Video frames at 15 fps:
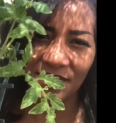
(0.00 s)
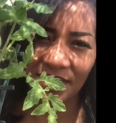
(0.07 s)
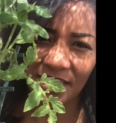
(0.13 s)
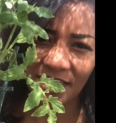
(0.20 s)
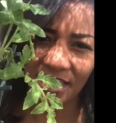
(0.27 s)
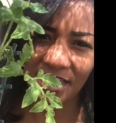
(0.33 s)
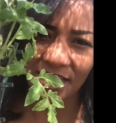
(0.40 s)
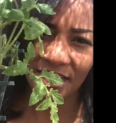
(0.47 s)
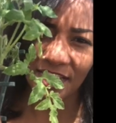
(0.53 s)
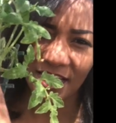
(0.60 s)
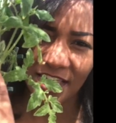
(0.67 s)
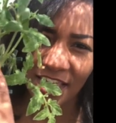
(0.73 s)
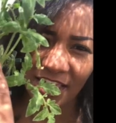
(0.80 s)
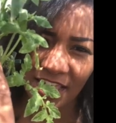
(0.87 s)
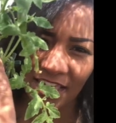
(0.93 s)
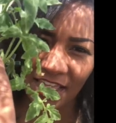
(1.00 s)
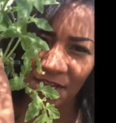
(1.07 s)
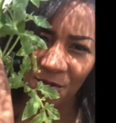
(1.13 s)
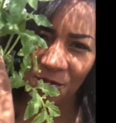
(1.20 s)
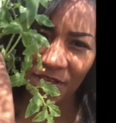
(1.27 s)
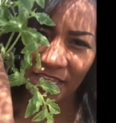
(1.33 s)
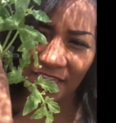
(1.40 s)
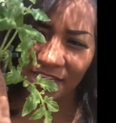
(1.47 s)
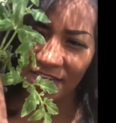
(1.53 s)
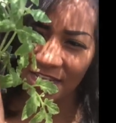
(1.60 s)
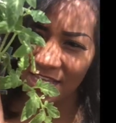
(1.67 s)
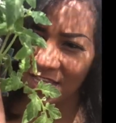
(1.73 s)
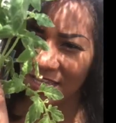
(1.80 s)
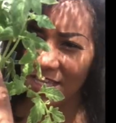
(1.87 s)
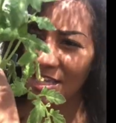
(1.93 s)
can get it, when
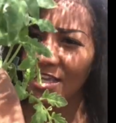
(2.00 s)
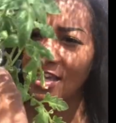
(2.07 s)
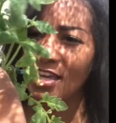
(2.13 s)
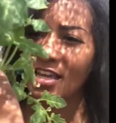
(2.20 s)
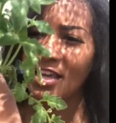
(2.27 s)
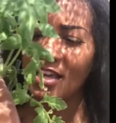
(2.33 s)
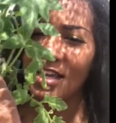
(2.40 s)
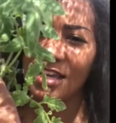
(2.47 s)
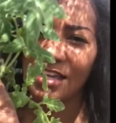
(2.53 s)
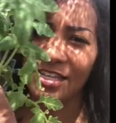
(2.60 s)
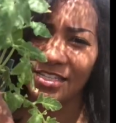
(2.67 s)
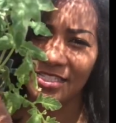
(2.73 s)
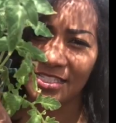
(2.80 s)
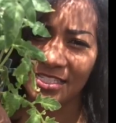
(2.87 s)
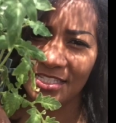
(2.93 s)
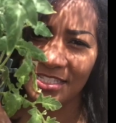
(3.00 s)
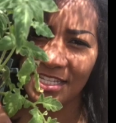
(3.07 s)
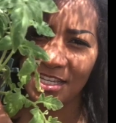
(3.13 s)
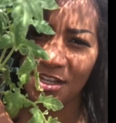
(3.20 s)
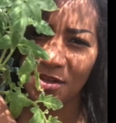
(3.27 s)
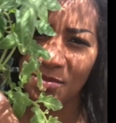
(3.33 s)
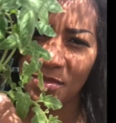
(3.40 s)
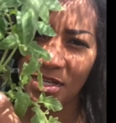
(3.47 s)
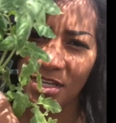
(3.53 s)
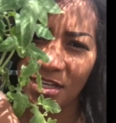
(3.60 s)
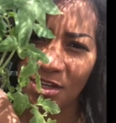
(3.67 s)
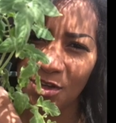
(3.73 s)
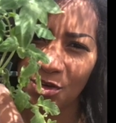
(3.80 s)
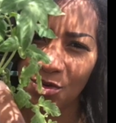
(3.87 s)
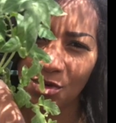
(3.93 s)
a stem
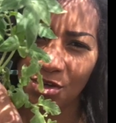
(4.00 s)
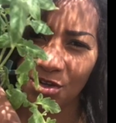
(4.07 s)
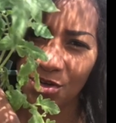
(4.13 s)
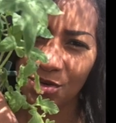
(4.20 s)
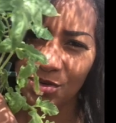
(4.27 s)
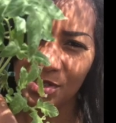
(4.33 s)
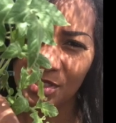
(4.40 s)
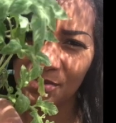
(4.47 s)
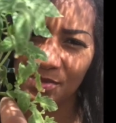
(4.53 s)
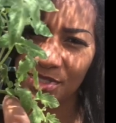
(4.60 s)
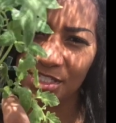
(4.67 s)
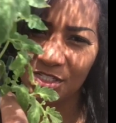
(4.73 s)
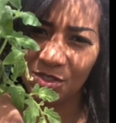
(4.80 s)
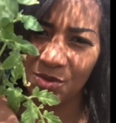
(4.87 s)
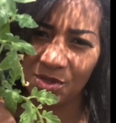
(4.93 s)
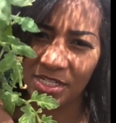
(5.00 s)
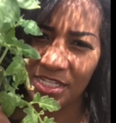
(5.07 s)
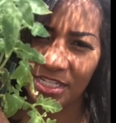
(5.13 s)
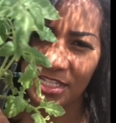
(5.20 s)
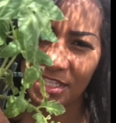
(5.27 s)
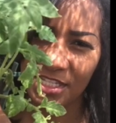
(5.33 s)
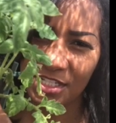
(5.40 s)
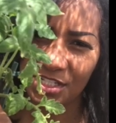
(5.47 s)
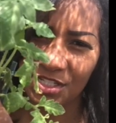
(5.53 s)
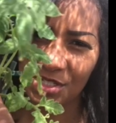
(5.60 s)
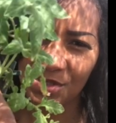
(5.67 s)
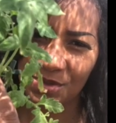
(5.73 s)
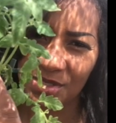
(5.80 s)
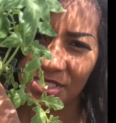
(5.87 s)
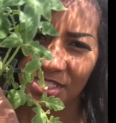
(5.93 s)
grows between the
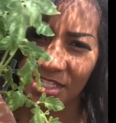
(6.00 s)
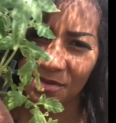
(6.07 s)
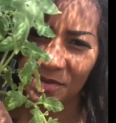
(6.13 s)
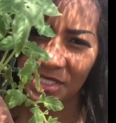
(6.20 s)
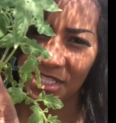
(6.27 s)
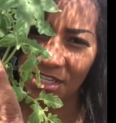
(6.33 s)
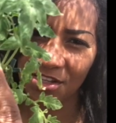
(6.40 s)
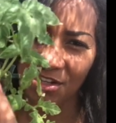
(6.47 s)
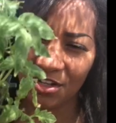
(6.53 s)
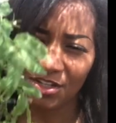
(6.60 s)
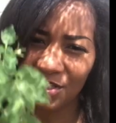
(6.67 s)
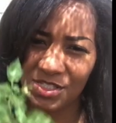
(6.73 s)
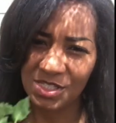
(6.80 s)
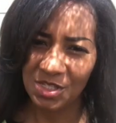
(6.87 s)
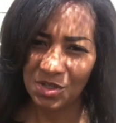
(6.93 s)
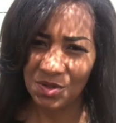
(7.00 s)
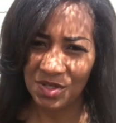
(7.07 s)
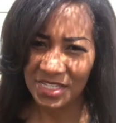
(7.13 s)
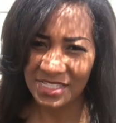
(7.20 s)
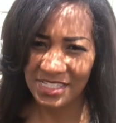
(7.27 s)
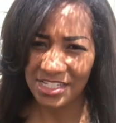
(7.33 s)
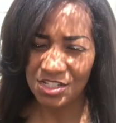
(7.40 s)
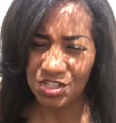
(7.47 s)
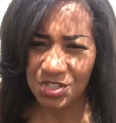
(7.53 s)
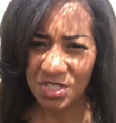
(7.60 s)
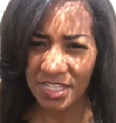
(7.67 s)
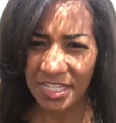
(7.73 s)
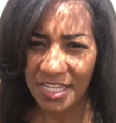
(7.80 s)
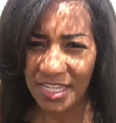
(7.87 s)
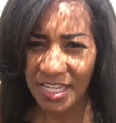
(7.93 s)
two stems here. So
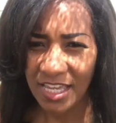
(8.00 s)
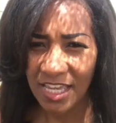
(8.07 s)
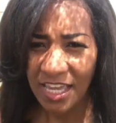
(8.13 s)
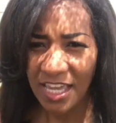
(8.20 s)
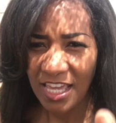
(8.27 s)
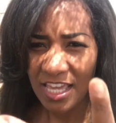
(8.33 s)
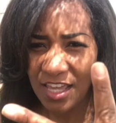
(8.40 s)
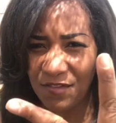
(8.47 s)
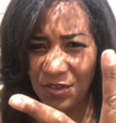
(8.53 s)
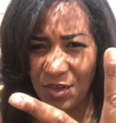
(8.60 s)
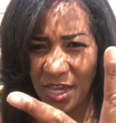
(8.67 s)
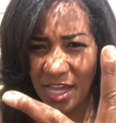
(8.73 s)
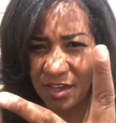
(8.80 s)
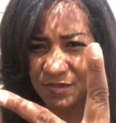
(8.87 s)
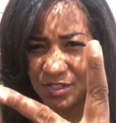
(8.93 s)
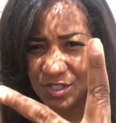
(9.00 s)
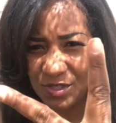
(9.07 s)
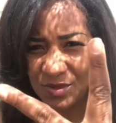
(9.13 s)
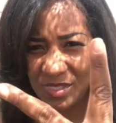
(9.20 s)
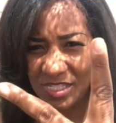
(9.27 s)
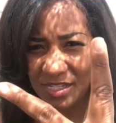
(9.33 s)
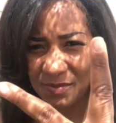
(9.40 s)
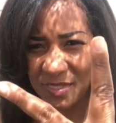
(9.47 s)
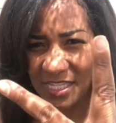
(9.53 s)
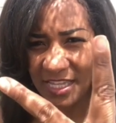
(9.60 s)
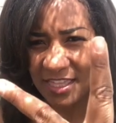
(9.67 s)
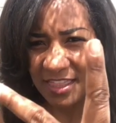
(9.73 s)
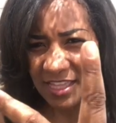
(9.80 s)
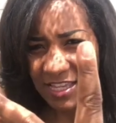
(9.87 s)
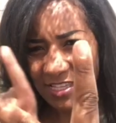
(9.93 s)
essentially, if you have two stems
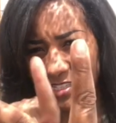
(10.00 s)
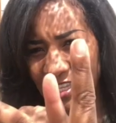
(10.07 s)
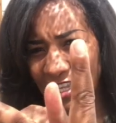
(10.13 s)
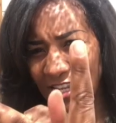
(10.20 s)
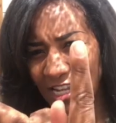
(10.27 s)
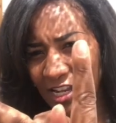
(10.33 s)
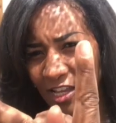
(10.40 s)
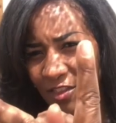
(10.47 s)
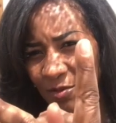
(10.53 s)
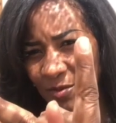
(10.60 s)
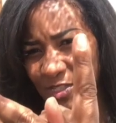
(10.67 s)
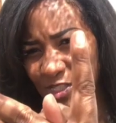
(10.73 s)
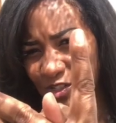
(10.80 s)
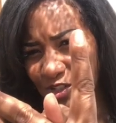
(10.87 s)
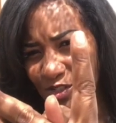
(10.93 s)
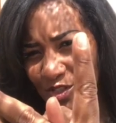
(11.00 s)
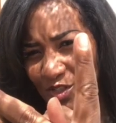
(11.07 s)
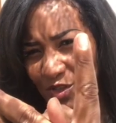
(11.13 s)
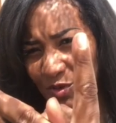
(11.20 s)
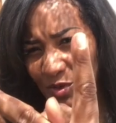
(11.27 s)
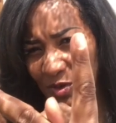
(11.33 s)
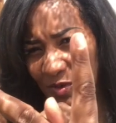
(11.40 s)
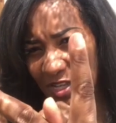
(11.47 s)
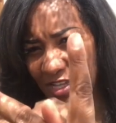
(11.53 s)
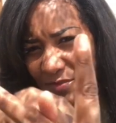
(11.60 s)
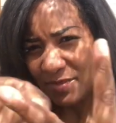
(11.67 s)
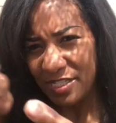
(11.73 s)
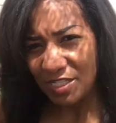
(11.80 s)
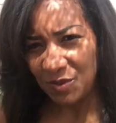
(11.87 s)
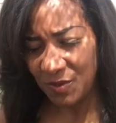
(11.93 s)
like this and another one starts to grow in
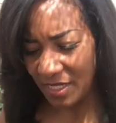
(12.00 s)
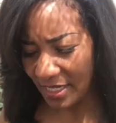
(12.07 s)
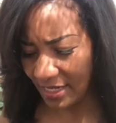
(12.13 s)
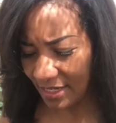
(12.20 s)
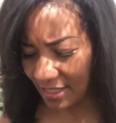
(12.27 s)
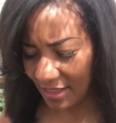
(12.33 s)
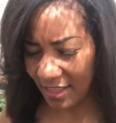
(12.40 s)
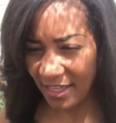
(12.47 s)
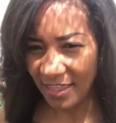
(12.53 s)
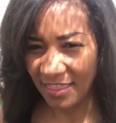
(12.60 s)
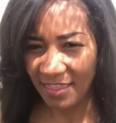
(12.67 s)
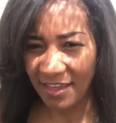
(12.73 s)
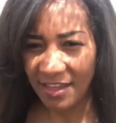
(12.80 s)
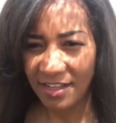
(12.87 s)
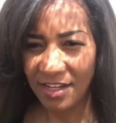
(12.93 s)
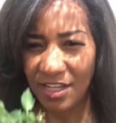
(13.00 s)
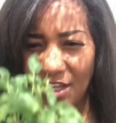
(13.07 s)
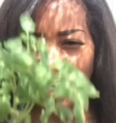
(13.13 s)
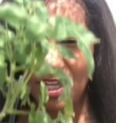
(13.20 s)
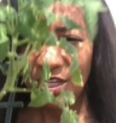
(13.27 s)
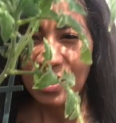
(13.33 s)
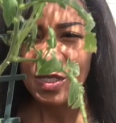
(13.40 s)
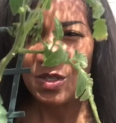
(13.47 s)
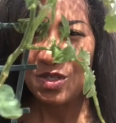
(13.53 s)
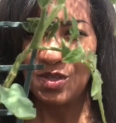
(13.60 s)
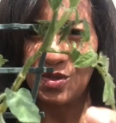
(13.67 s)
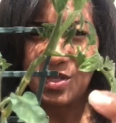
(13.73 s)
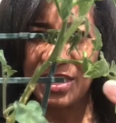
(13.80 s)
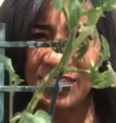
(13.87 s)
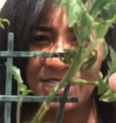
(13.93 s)
between like that. So
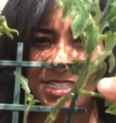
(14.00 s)
you can